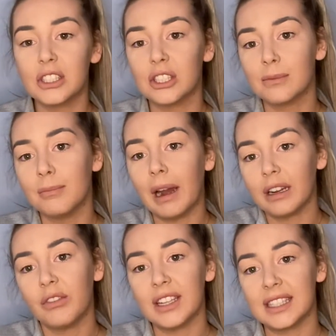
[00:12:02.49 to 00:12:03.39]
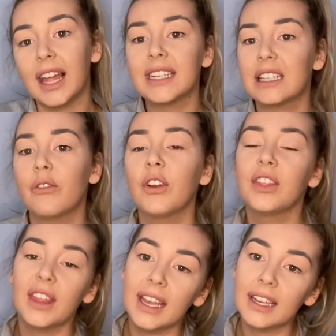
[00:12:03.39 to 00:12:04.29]
manifest like different
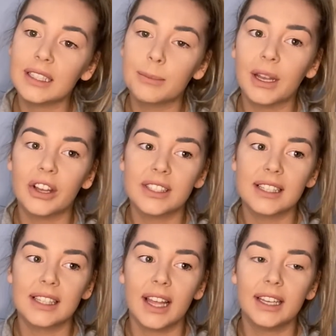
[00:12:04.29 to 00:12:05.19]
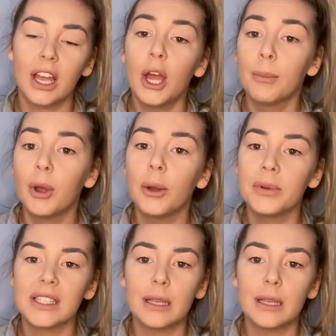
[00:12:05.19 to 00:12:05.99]
things, because it's like purposely,